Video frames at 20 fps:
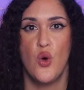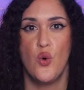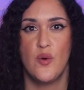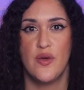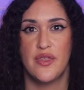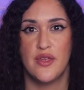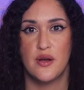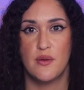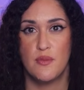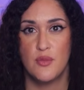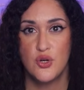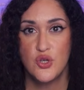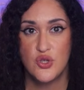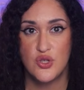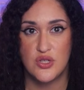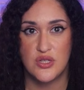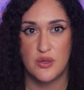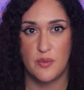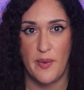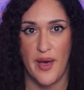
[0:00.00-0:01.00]
with an
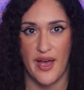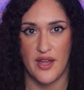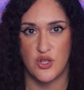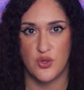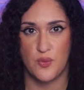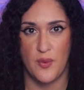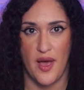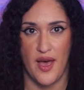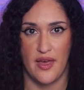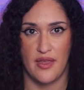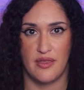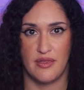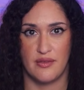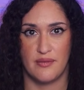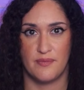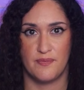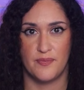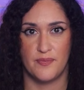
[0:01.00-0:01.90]
emergency patch path.